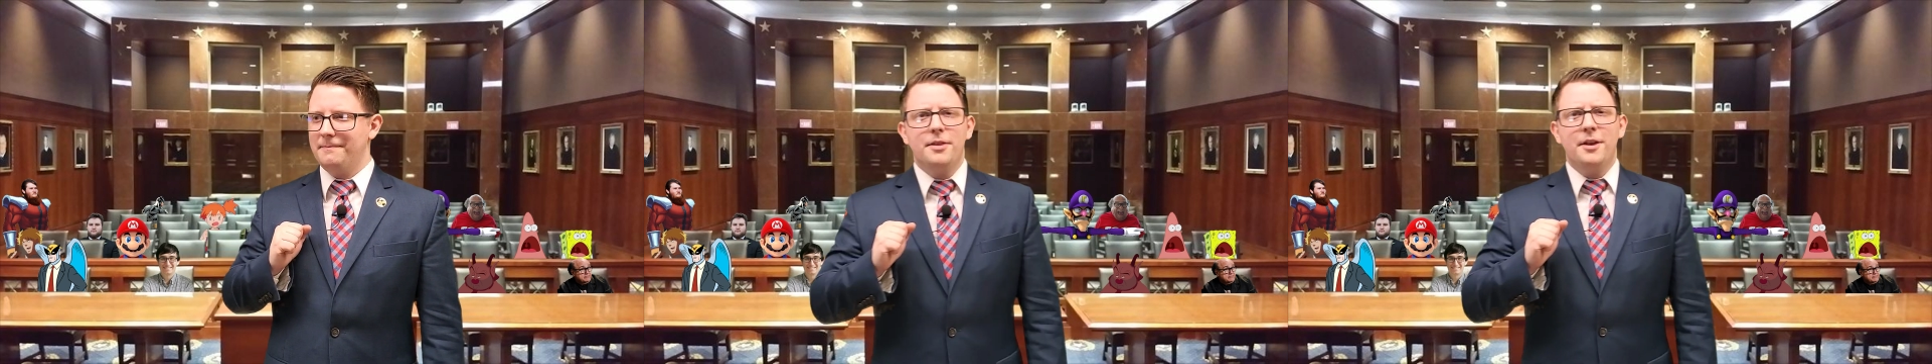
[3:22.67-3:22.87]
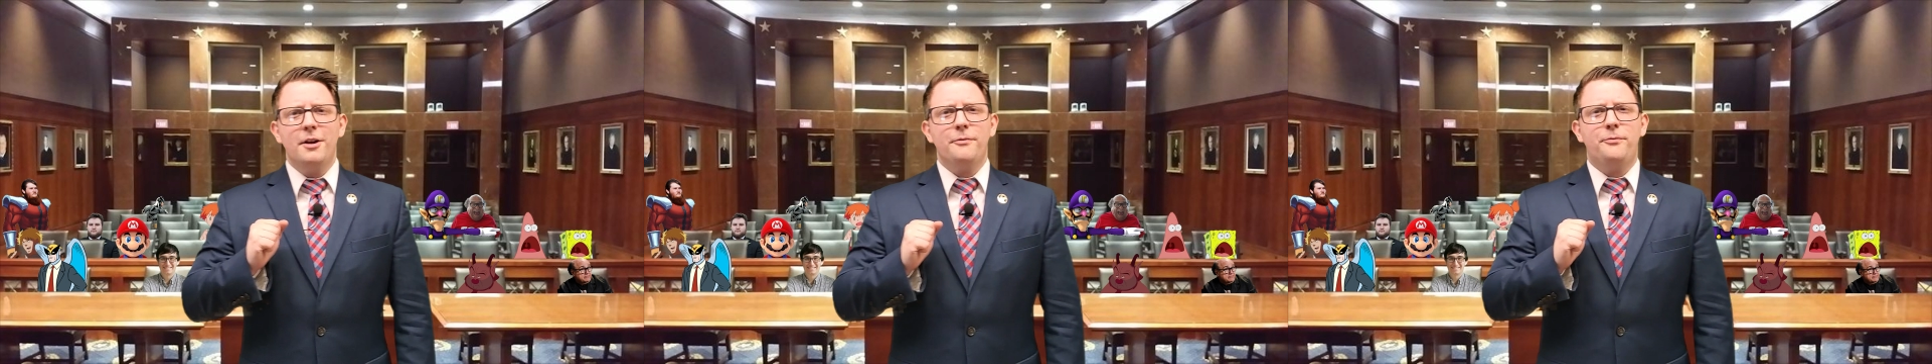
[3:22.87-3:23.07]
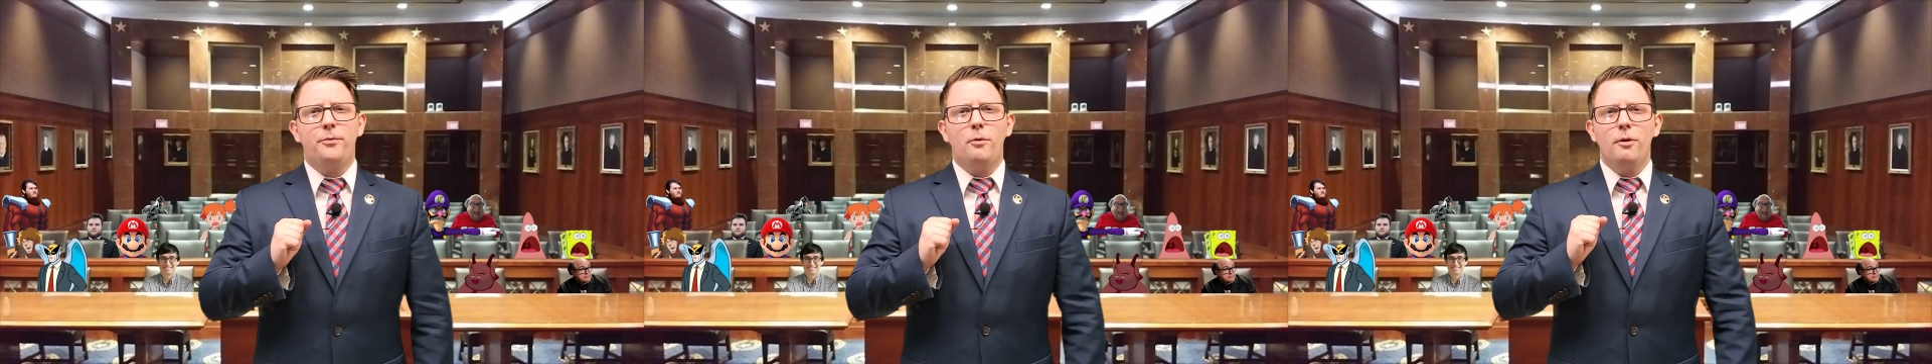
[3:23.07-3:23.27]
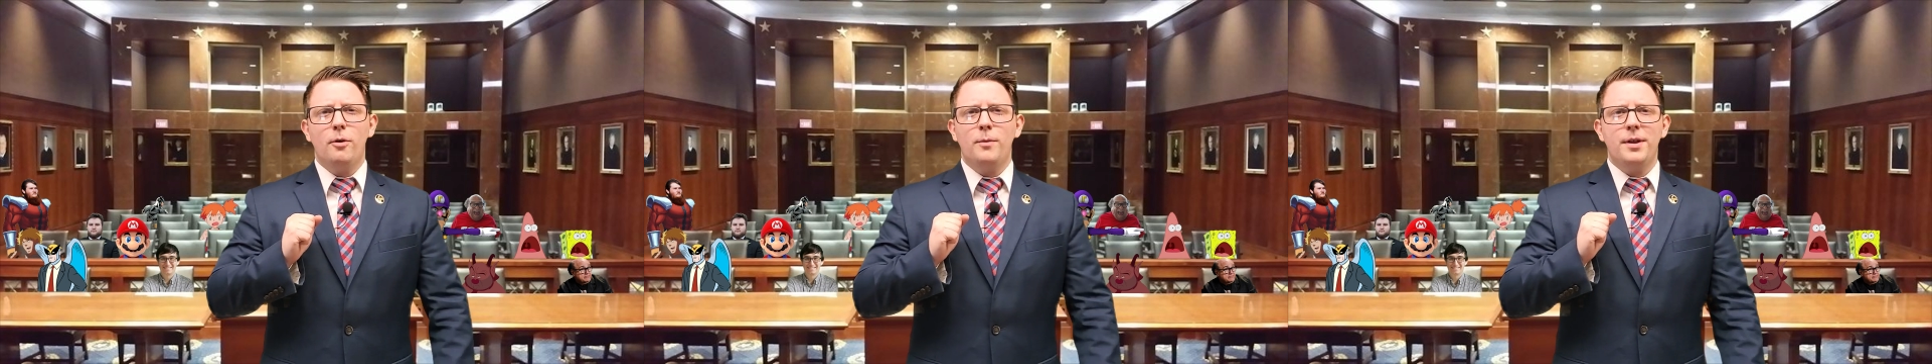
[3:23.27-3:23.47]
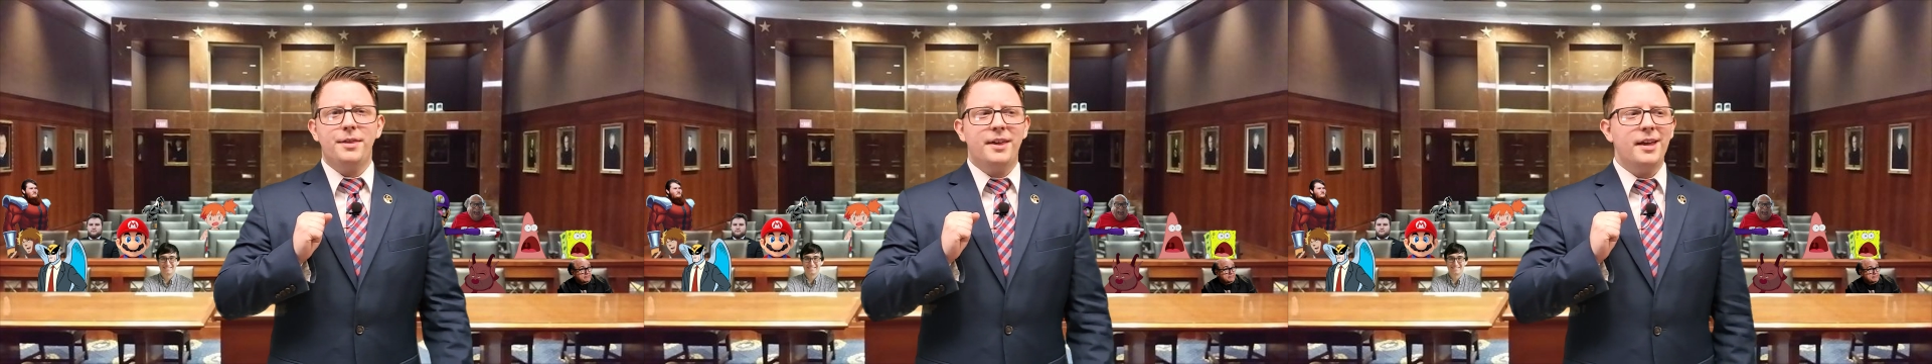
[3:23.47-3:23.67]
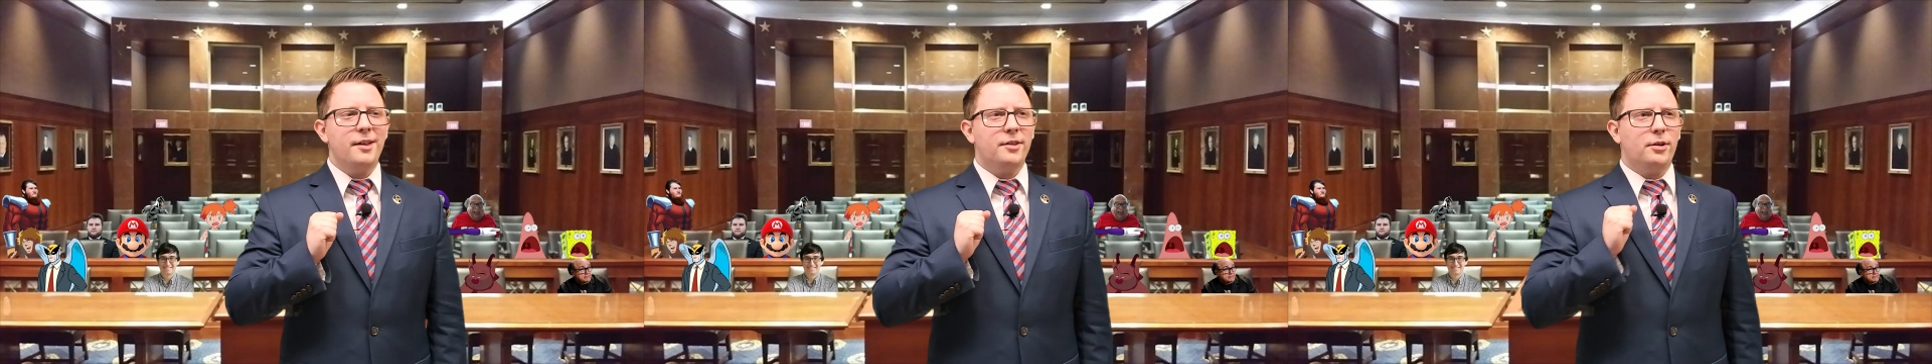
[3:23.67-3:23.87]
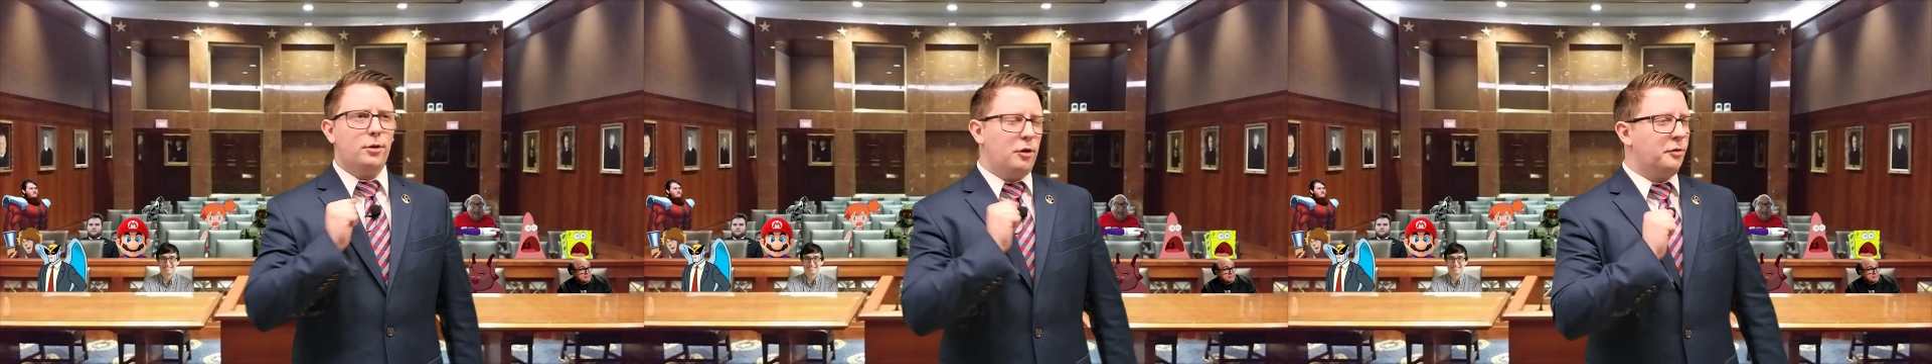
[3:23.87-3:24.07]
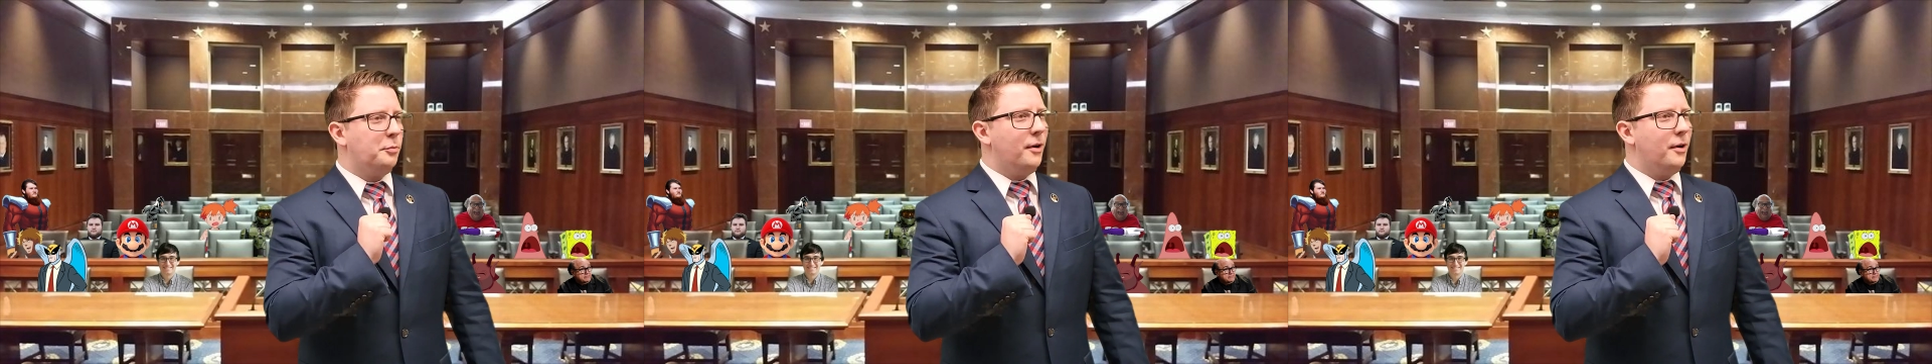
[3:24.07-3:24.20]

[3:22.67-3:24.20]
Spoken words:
Therefore, with his close